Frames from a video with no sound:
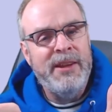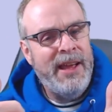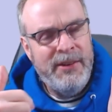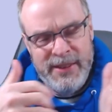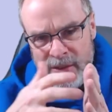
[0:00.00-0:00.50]
And
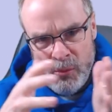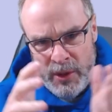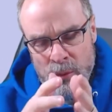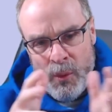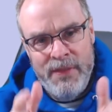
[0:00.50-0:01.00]
I didn't
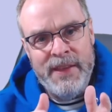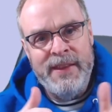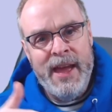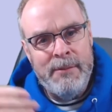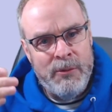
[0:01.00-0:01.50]
really want that
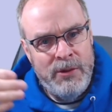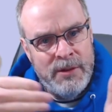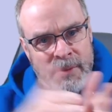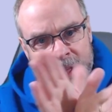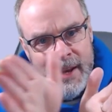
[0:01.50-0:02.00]
to happen. I
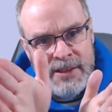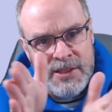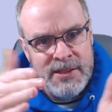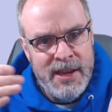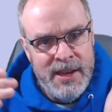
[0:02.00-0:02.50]
wanted it to kind of
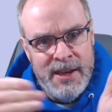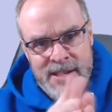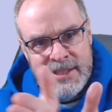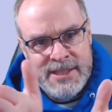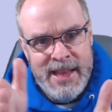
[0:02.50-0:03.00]
just
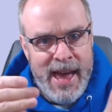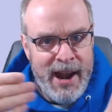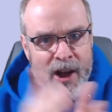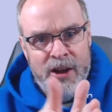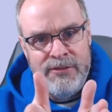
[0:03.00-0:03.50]
slide
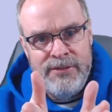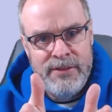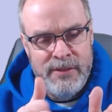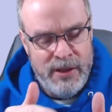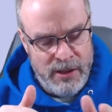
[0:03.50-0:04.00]
off
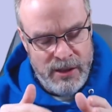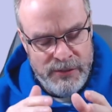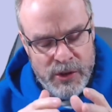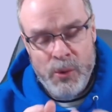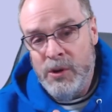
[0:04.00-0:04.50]

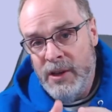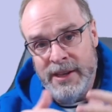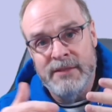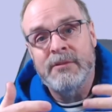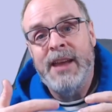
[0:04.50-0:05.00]
of the corner
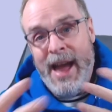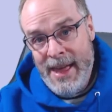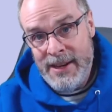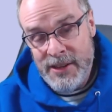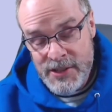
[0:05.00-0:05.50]
like it
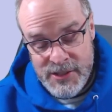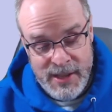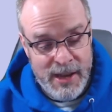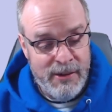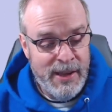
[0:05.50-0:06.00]
kind of does
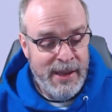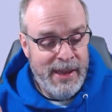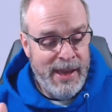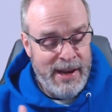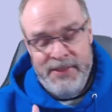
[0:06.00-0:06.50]
now.
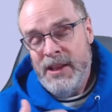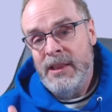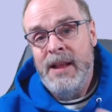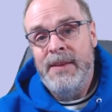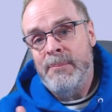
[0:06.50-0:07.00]
And I think a
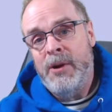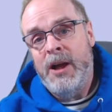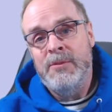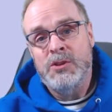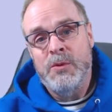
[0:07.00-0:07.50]
lot of that
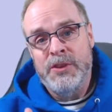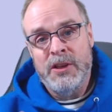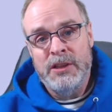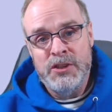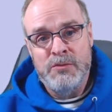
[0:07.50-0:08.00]
problem is with the
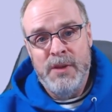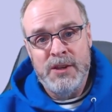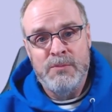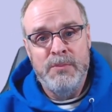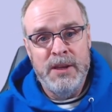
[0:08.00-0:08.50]
collision
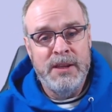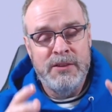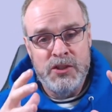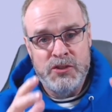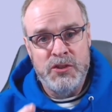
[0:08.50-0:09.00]
mesh
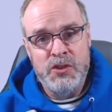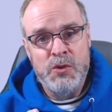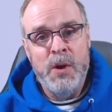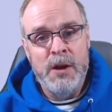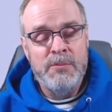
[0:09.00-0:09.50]
being just a
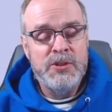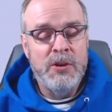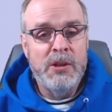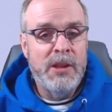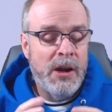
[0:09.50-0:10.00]
square.
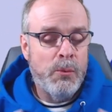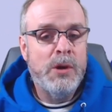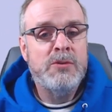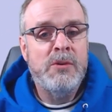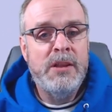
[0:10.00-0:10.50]
So a lot of
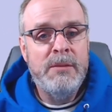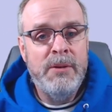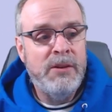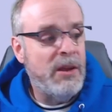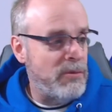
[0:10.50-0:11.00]
work is going to have to
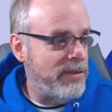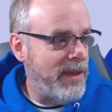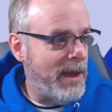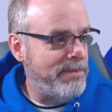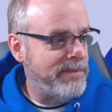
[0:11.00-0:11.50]
be done with that.